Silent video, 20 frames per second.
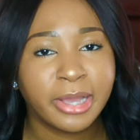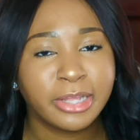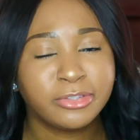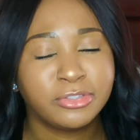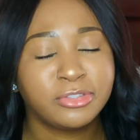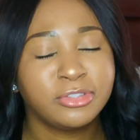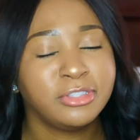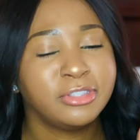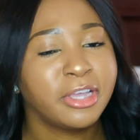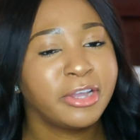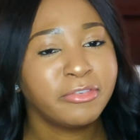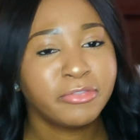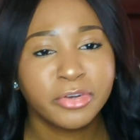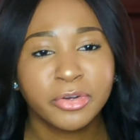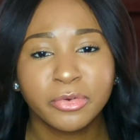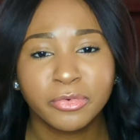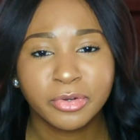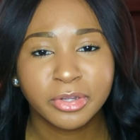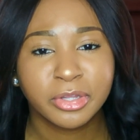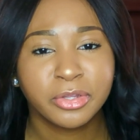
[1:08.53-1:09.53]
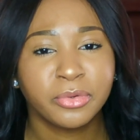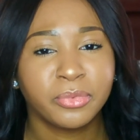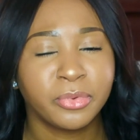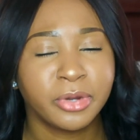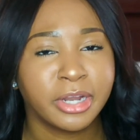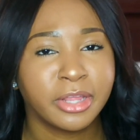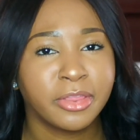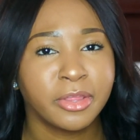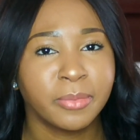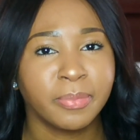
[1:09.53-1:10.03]
I never really
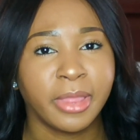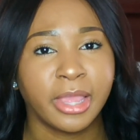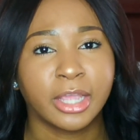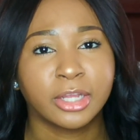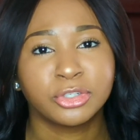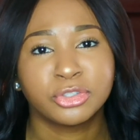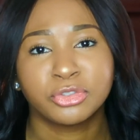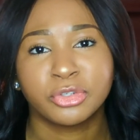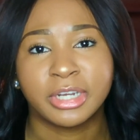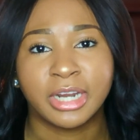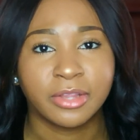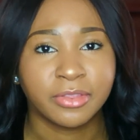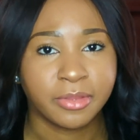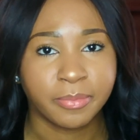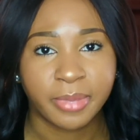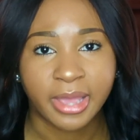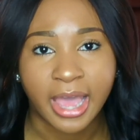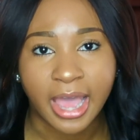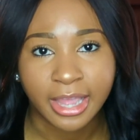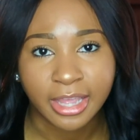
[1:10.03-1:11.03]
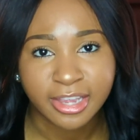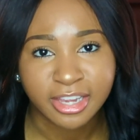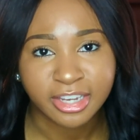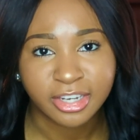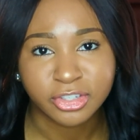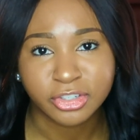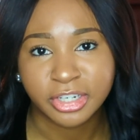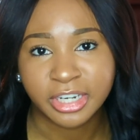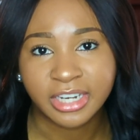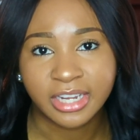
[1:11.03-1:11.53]
wear them like straight out the
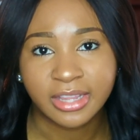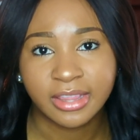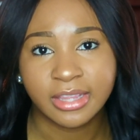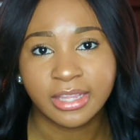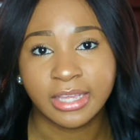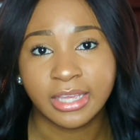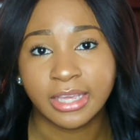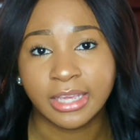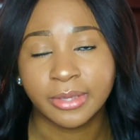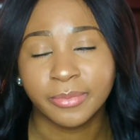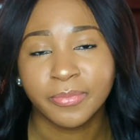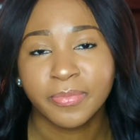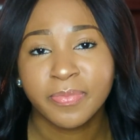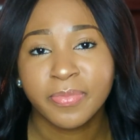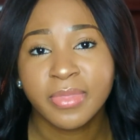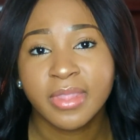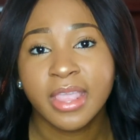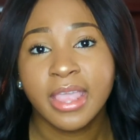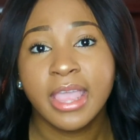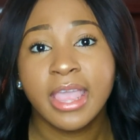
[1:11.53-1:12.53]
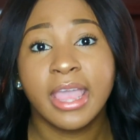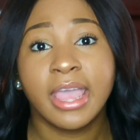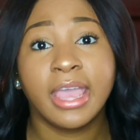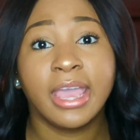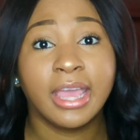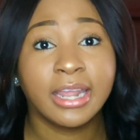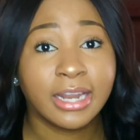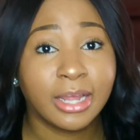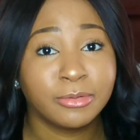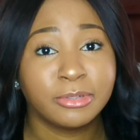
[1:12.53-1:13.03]
package or anything,
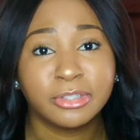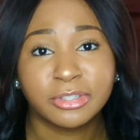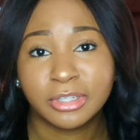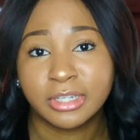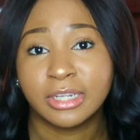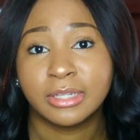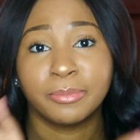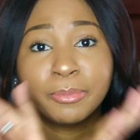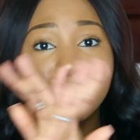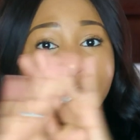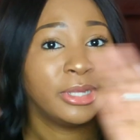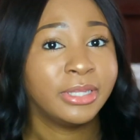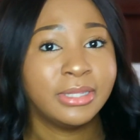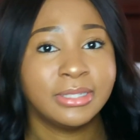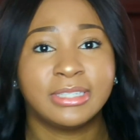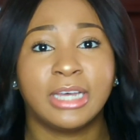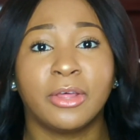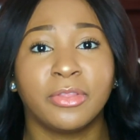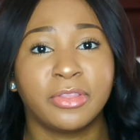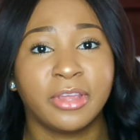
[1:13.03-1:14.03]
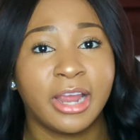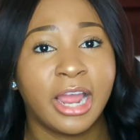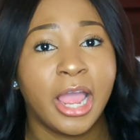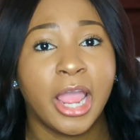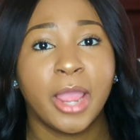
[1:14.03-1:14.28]
and I'm just gonna put this out there.